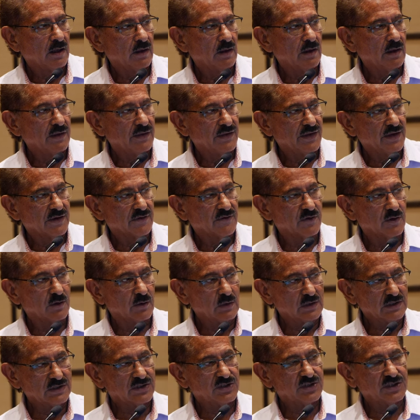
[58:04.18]
and therefore
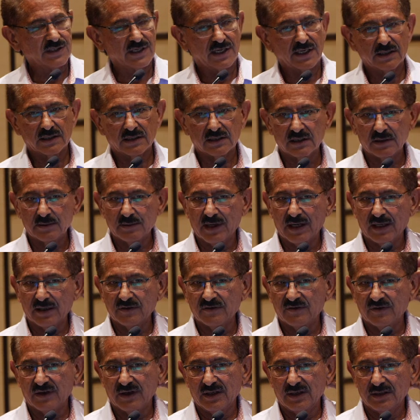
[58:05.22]
was genetically
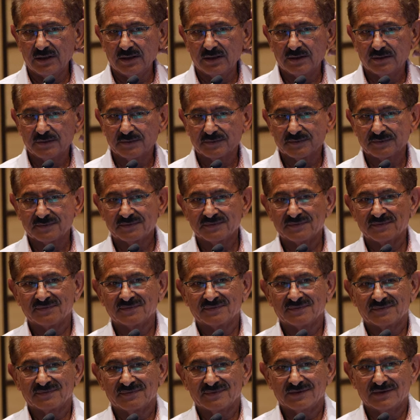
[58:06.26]
modified.
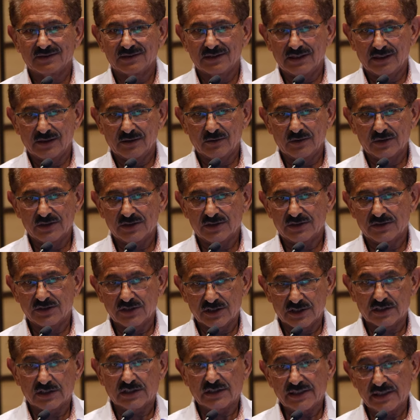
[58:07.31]
It was
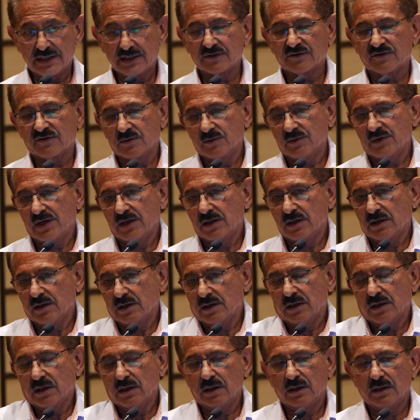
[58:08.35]
just leaked from
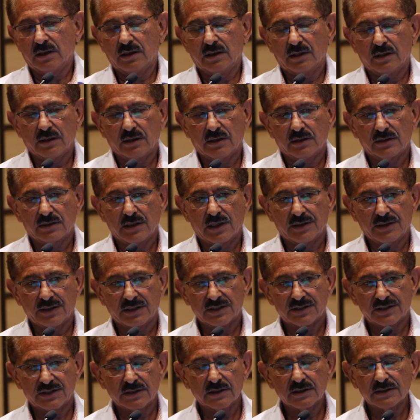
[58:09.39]
there. Uh, nothing
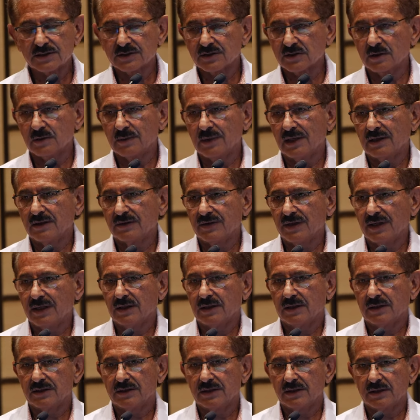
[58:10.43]
sinister about
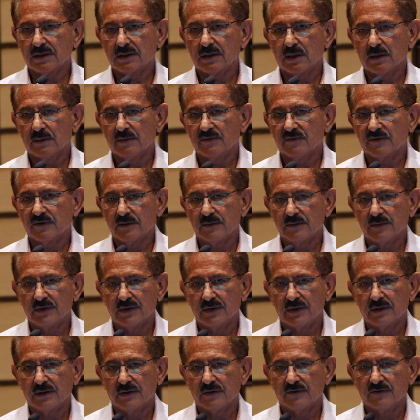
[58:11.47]
that. It didn't come from
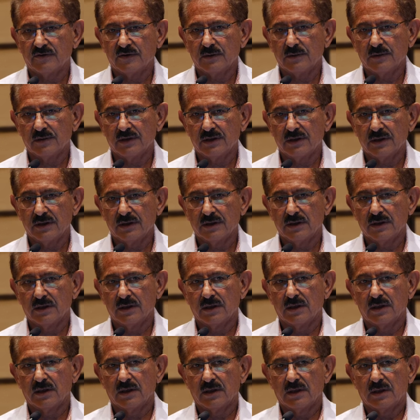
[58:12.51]
the from the
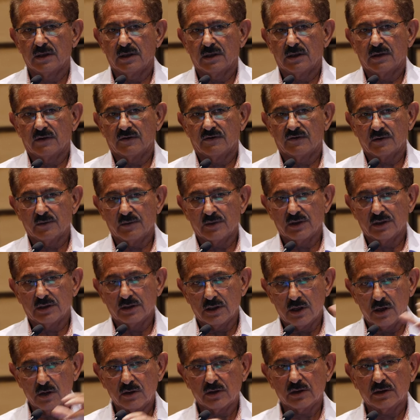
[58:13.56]
from the
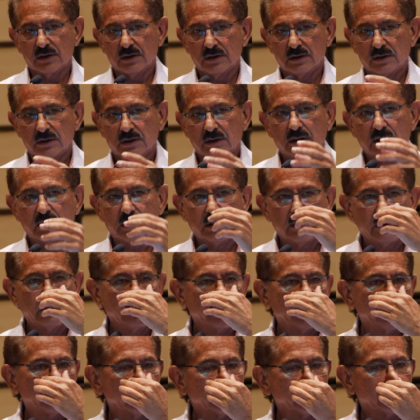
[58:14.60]
local
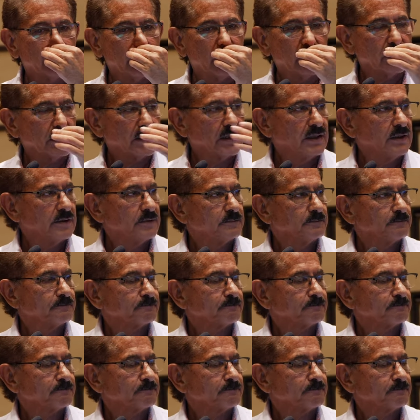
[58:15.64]
uh, fish market.